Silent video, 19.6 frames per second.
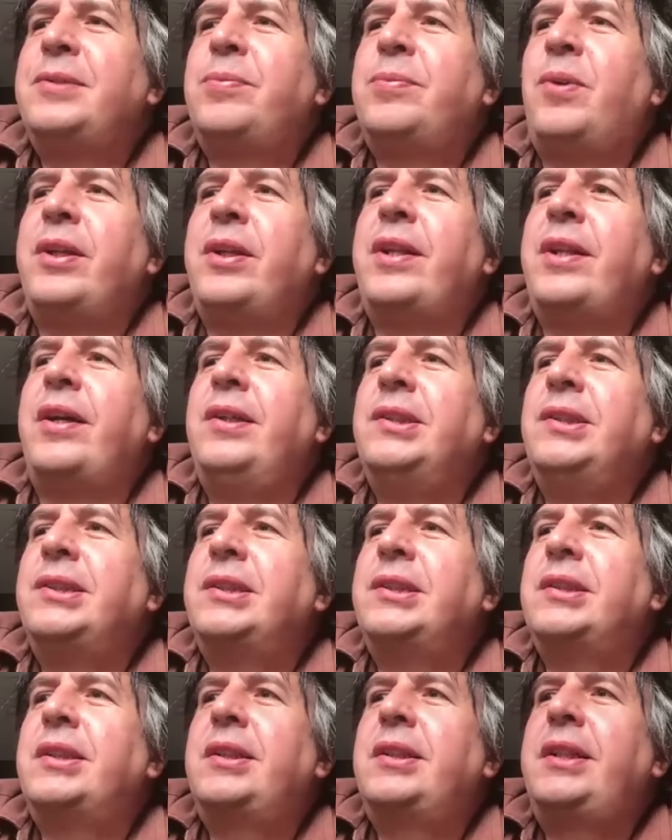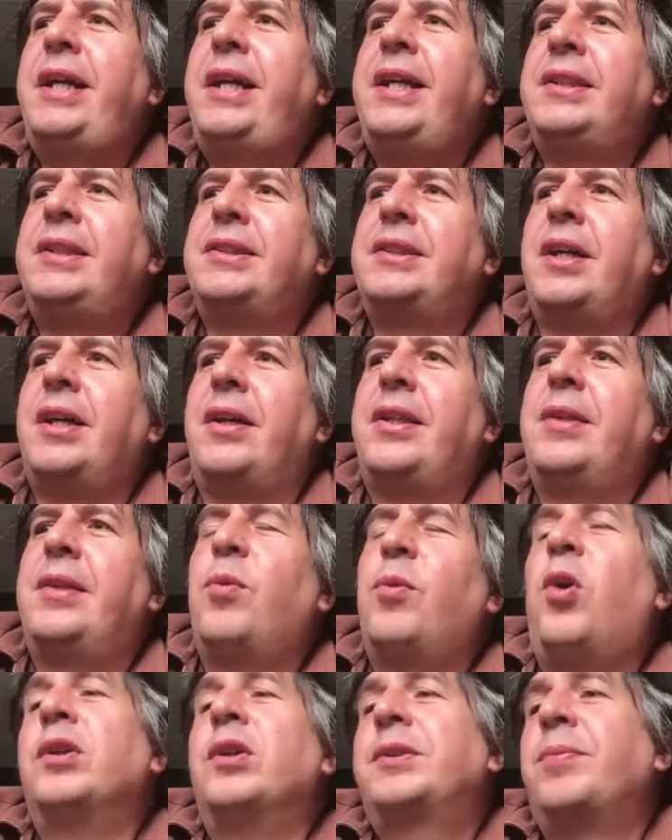is one of those
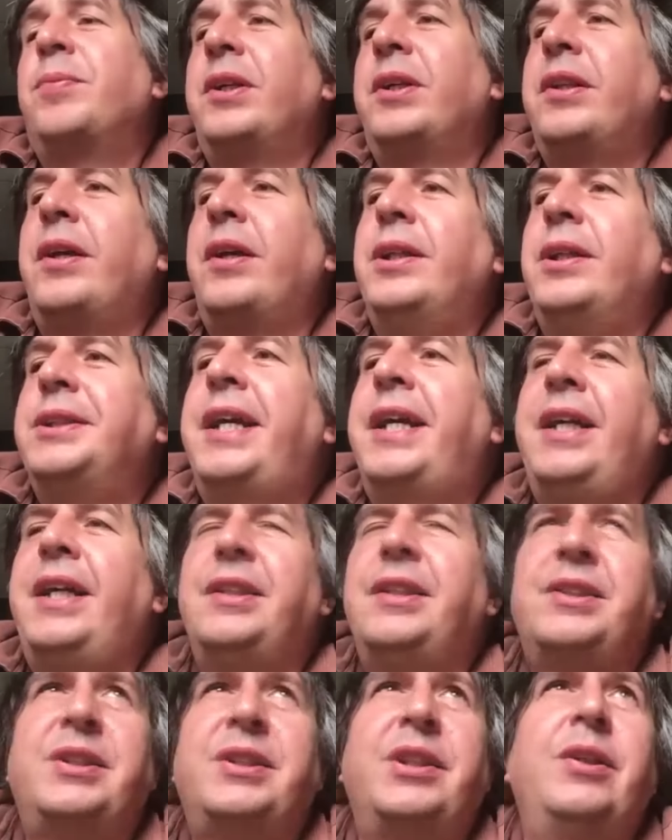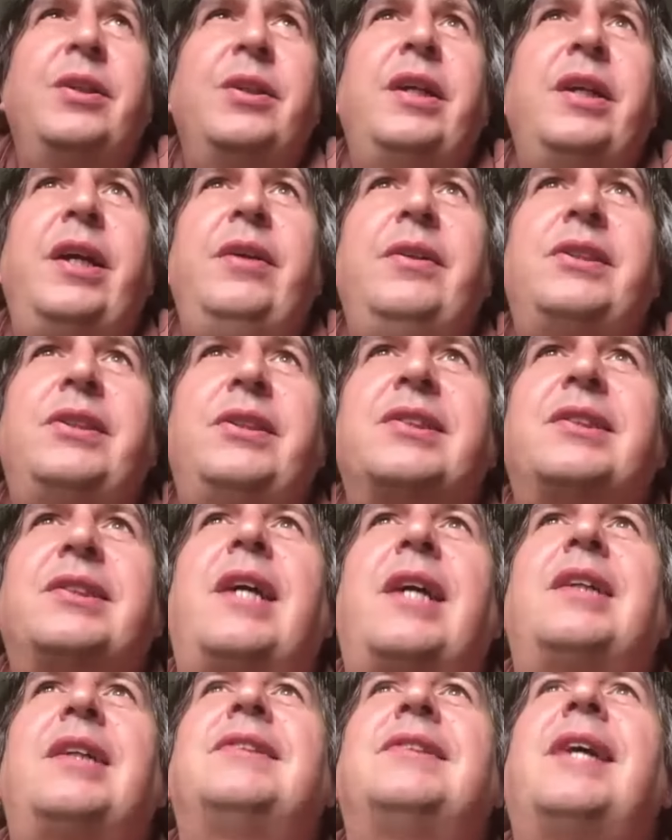kids, who just
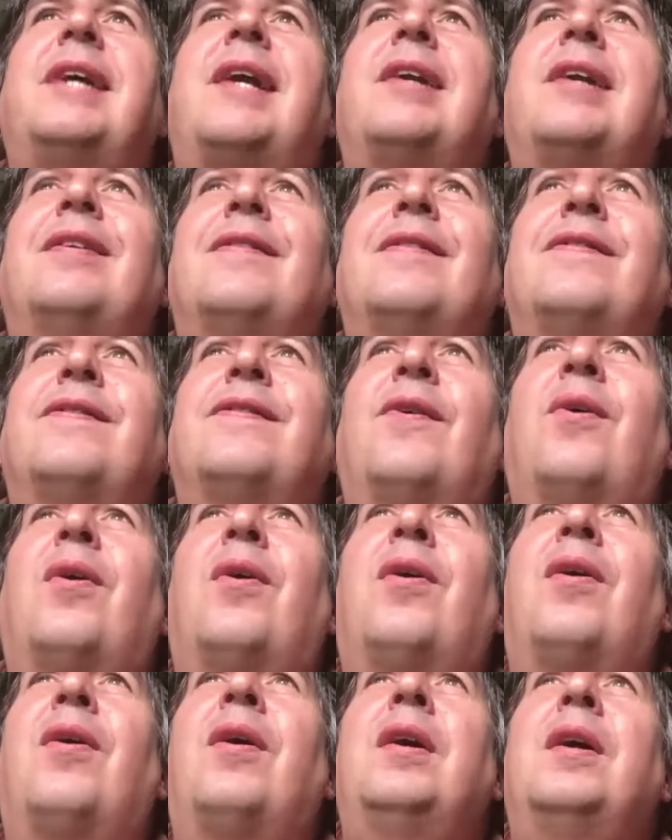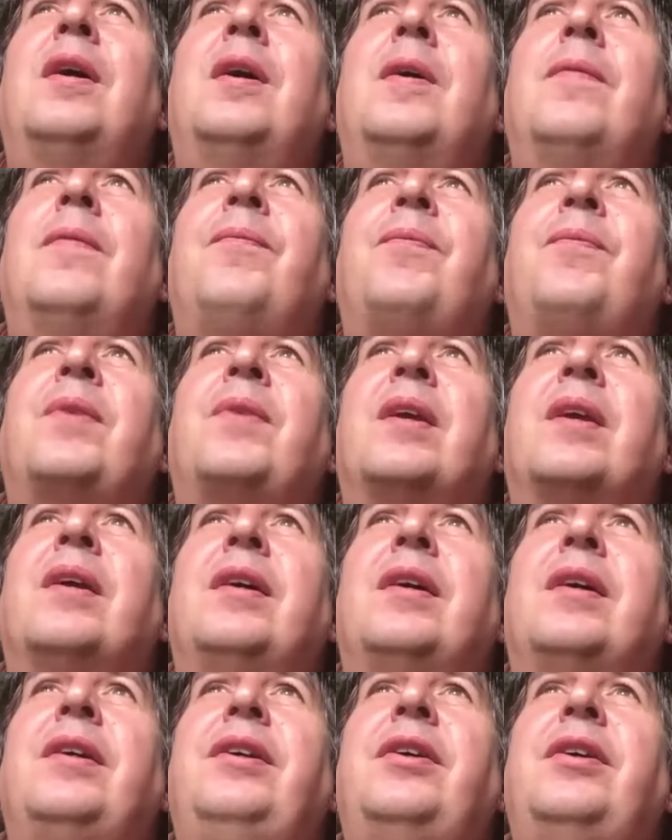had a talent for
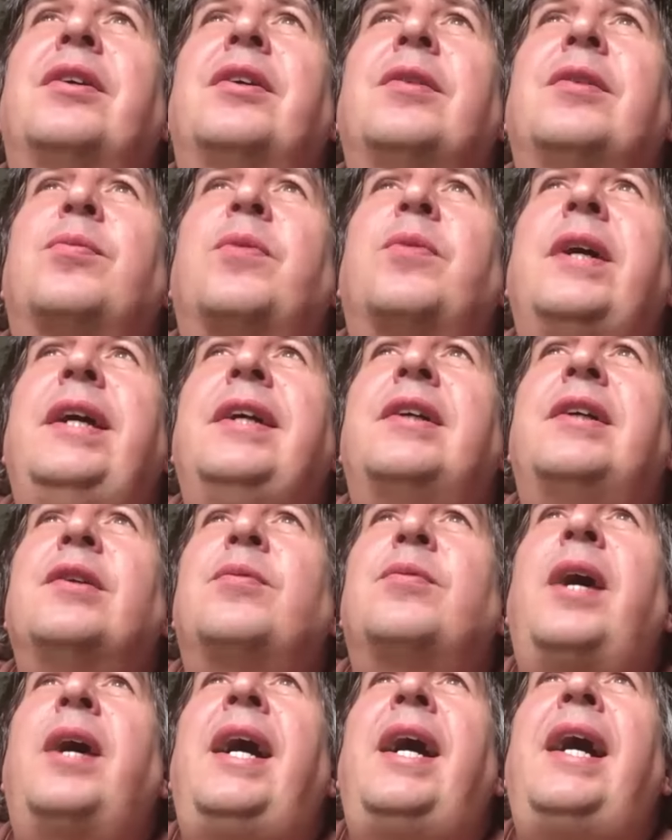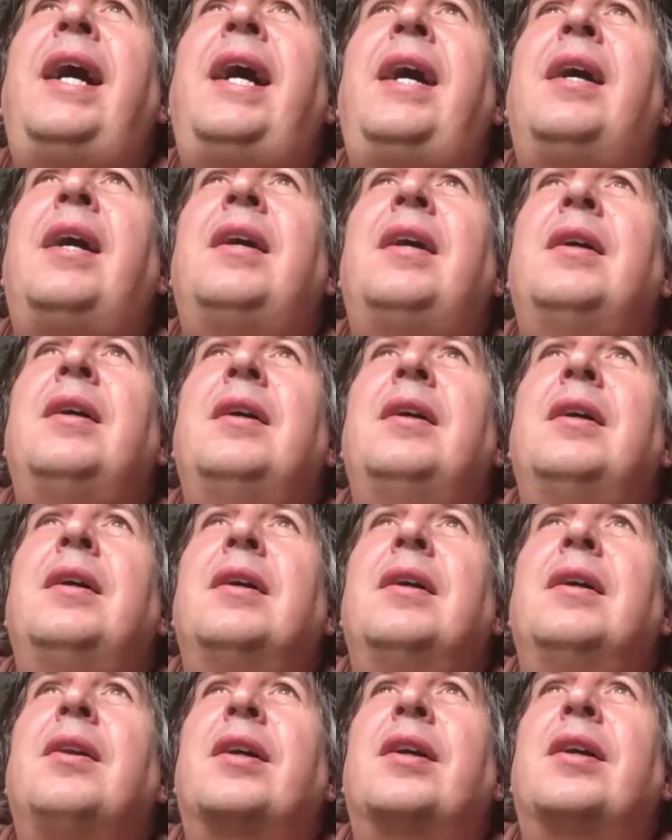he could wear
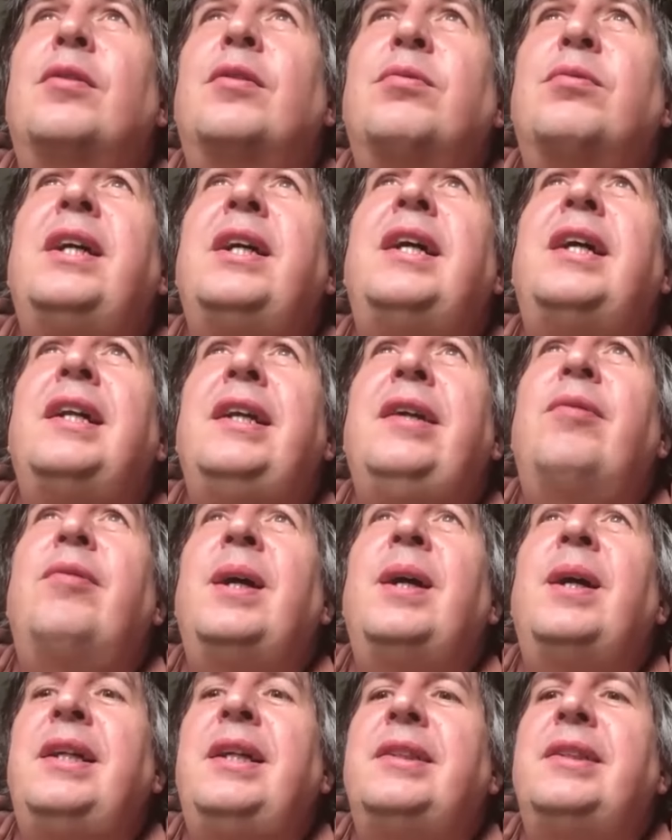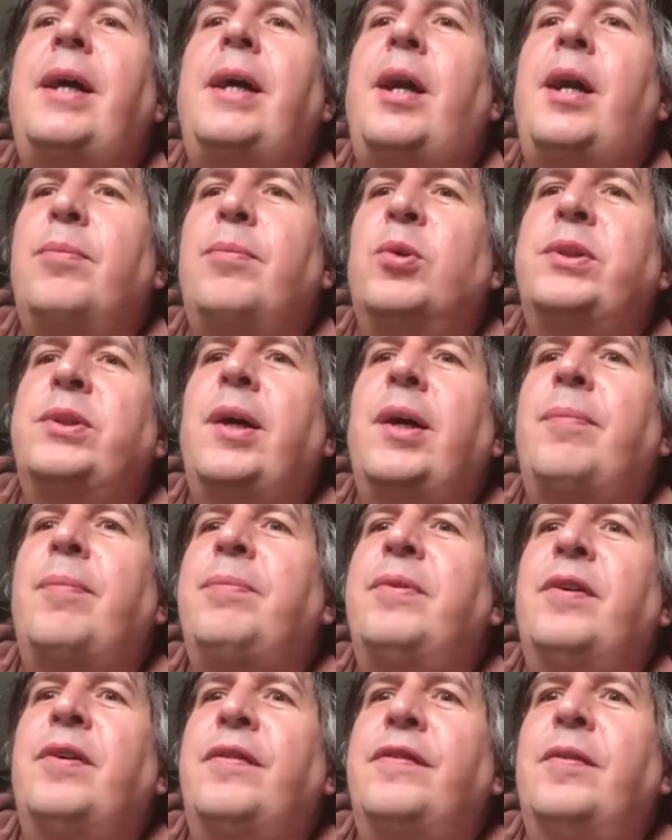like a really, really terrible
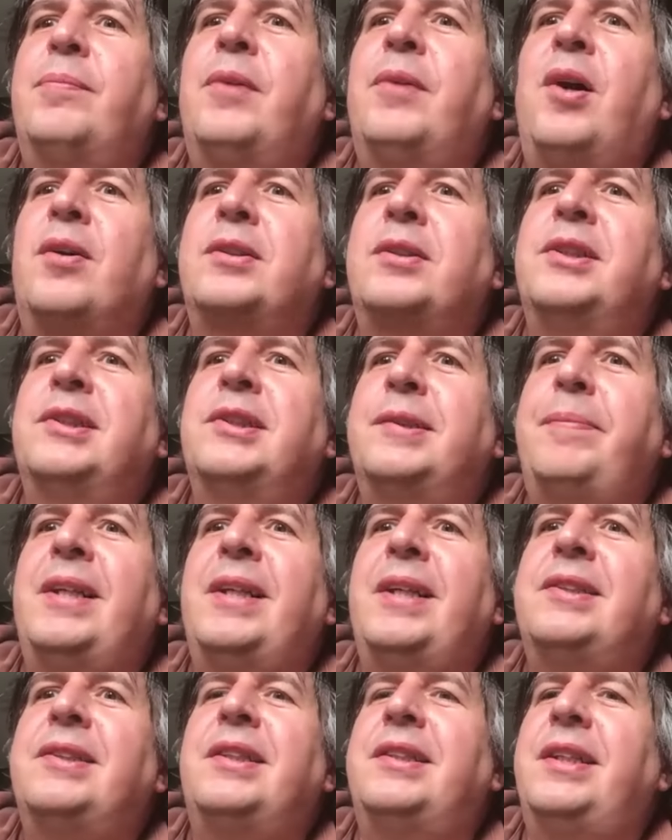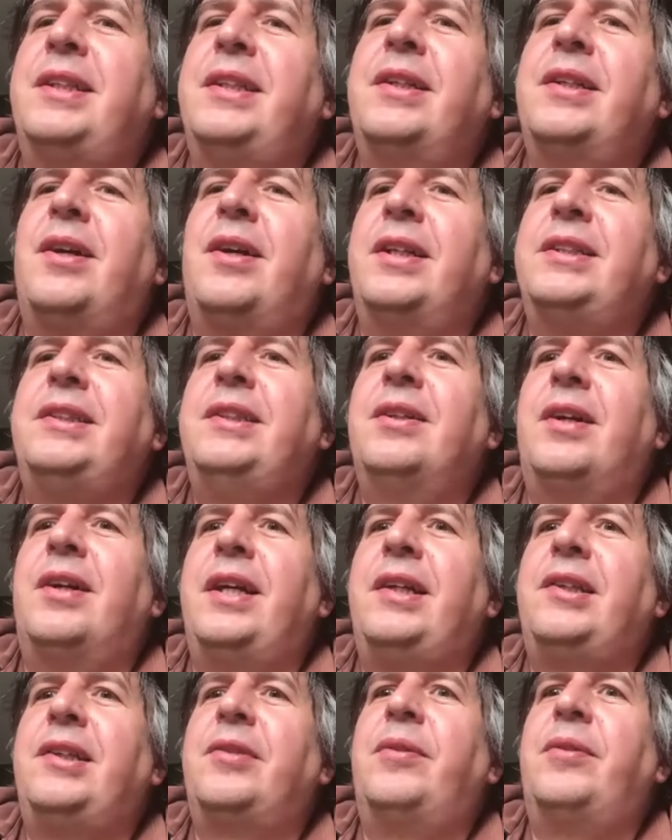jumper from Marks and Spencer's in
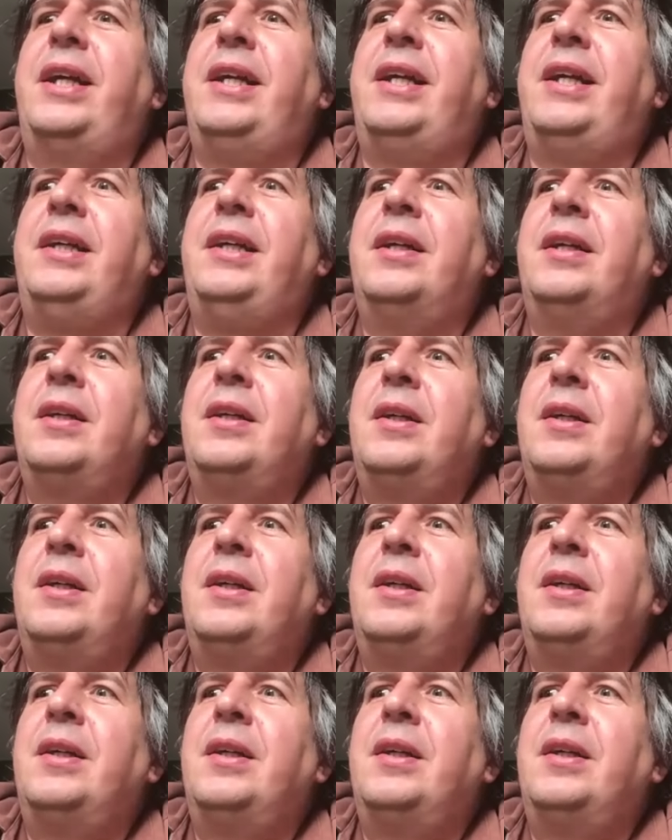1993,